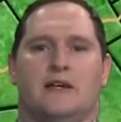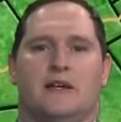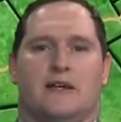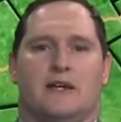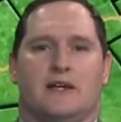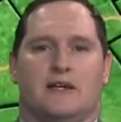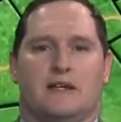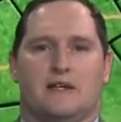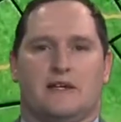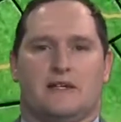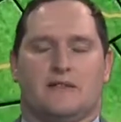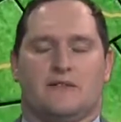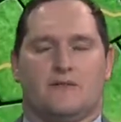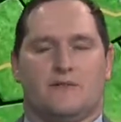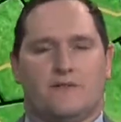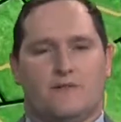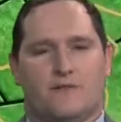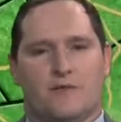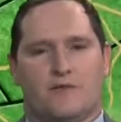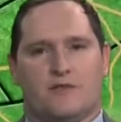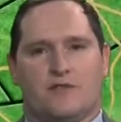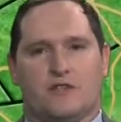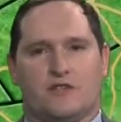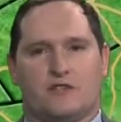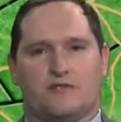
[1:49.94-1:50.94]
Again,
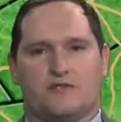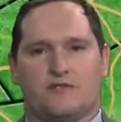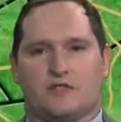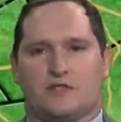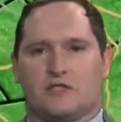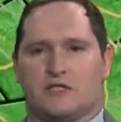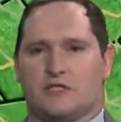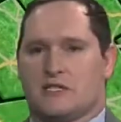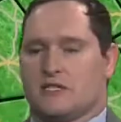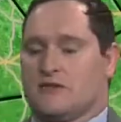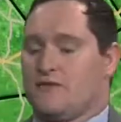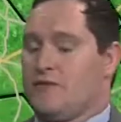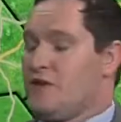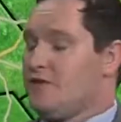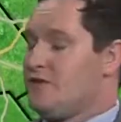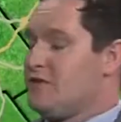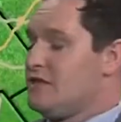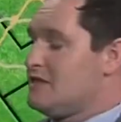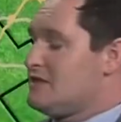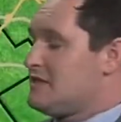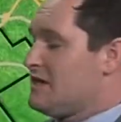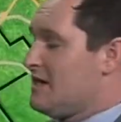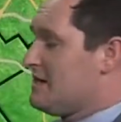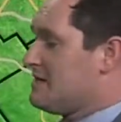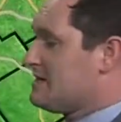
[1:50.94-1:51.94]
50s for
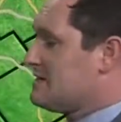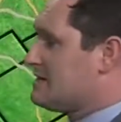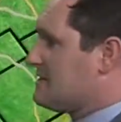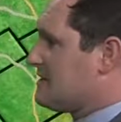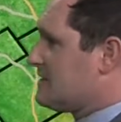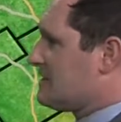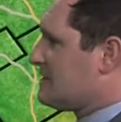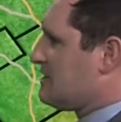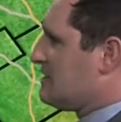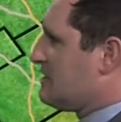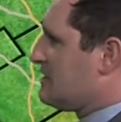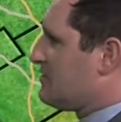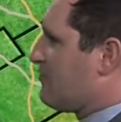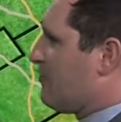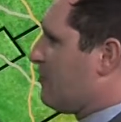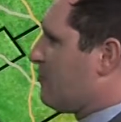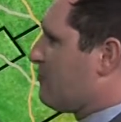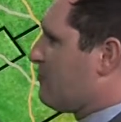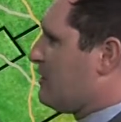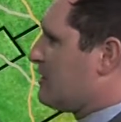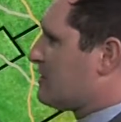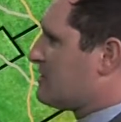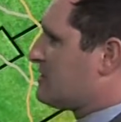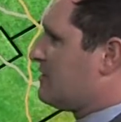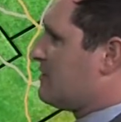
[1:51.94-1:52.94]
50s and 60s for
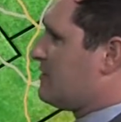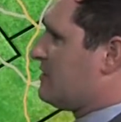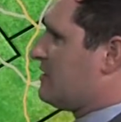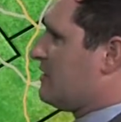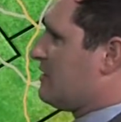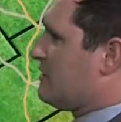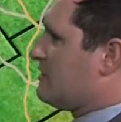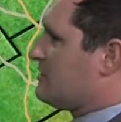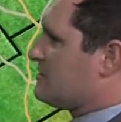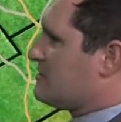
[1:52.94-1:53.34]
much of the area.